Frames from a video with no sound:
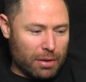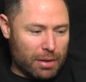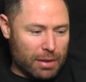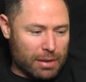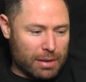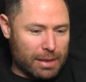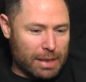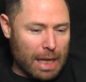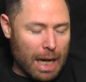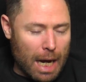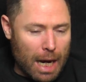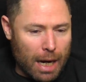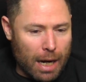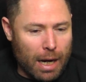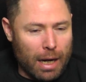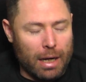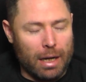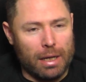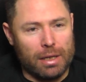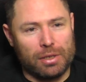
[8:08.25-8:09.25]

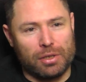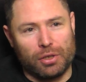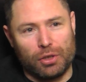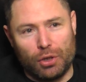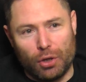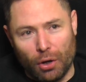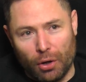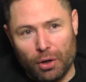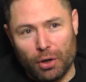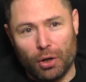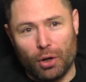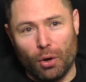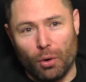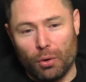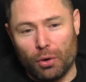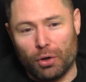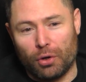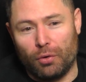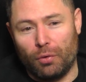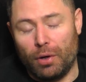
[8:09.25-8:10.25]
design is going to go
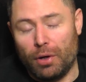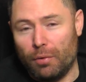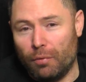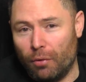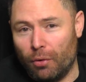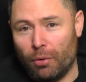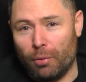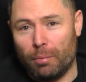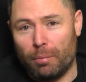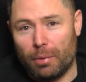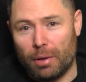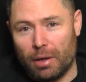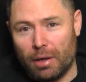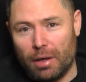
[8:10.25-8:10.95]
to Green Room.